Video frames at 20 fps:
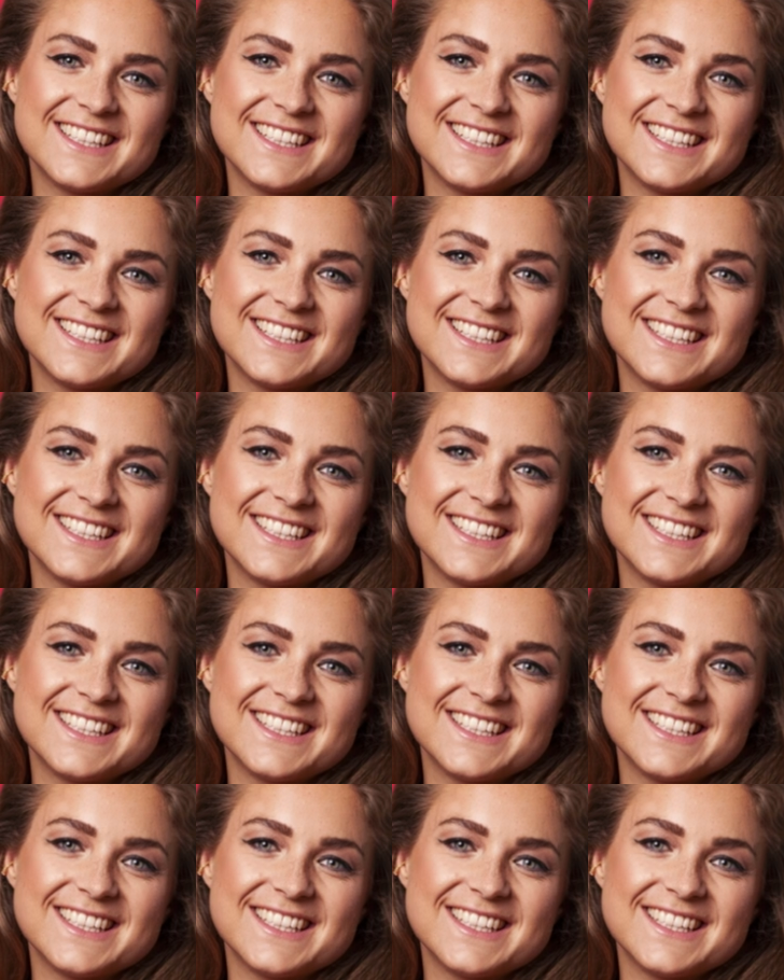
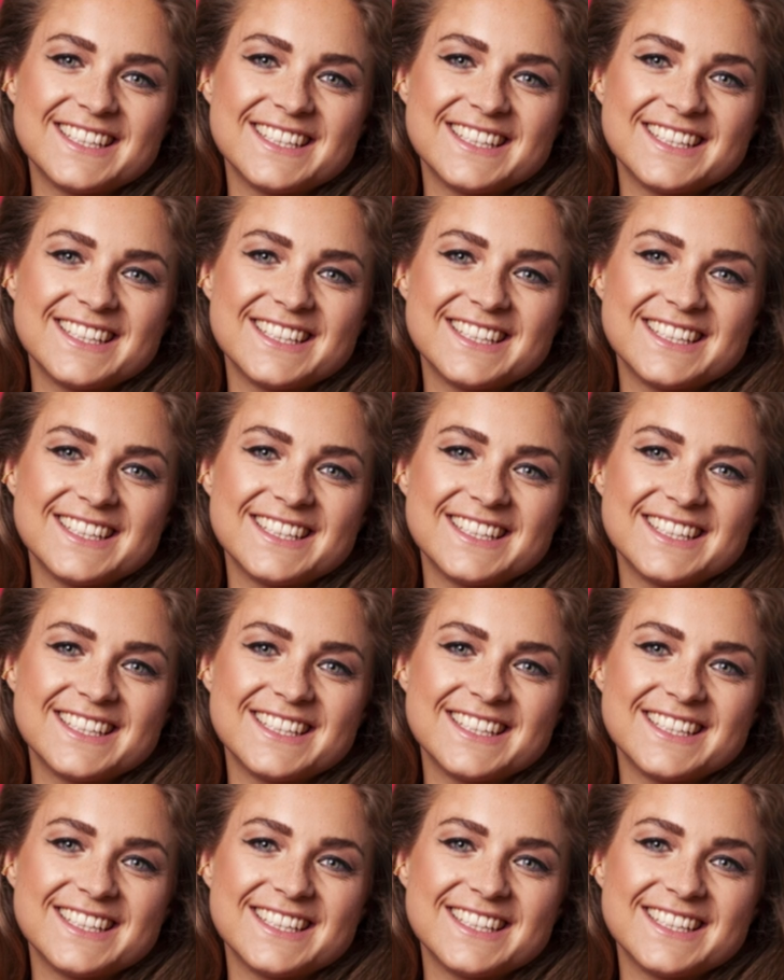
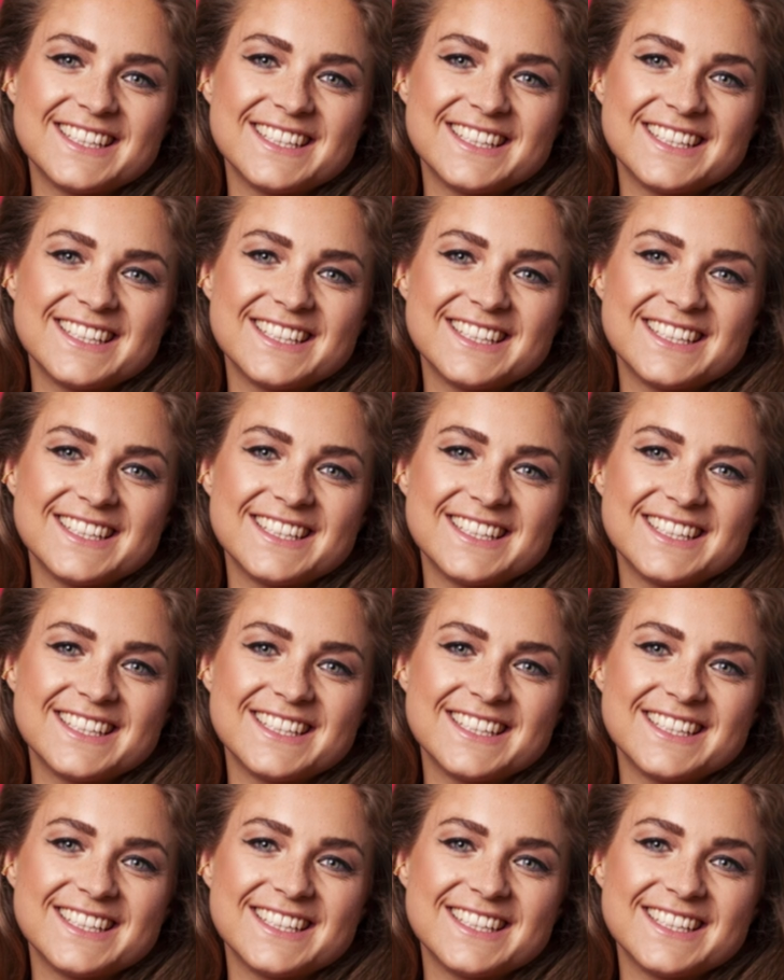
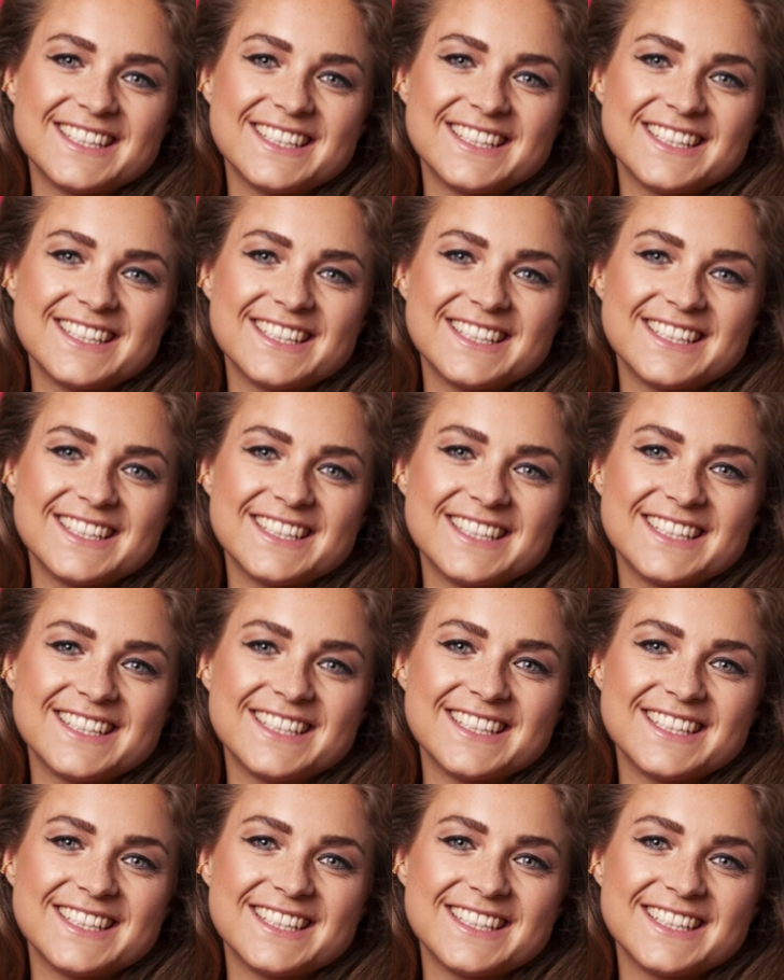This is a still picture; no speech is visible.